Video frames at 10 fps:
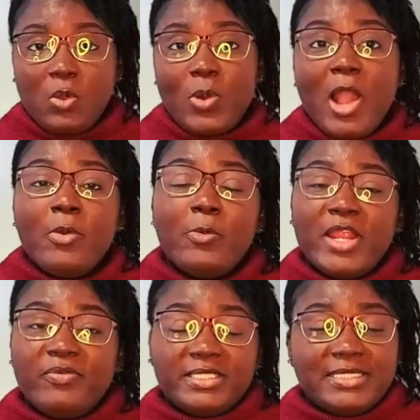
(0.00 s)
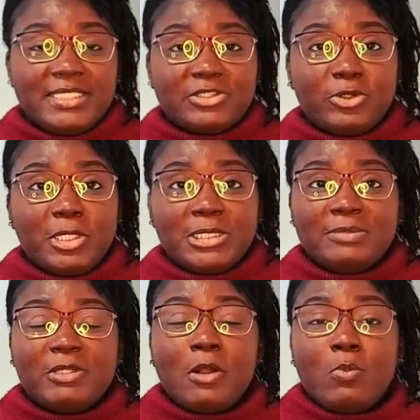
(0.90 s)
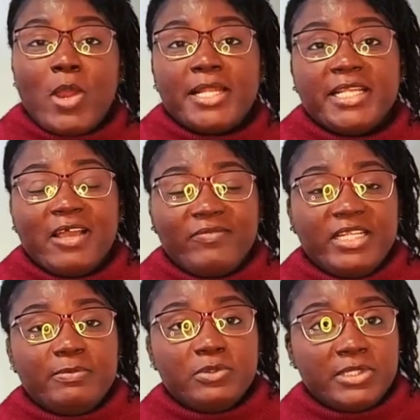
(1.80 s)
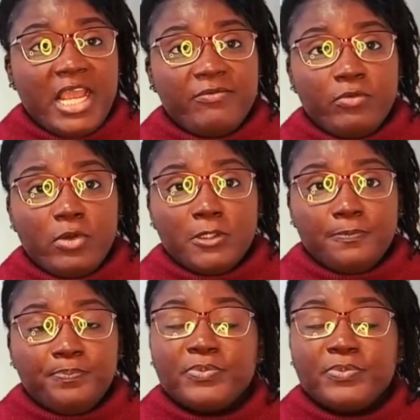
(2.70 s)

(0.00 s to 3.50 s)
While we wait for this technology to become widely available to everyone,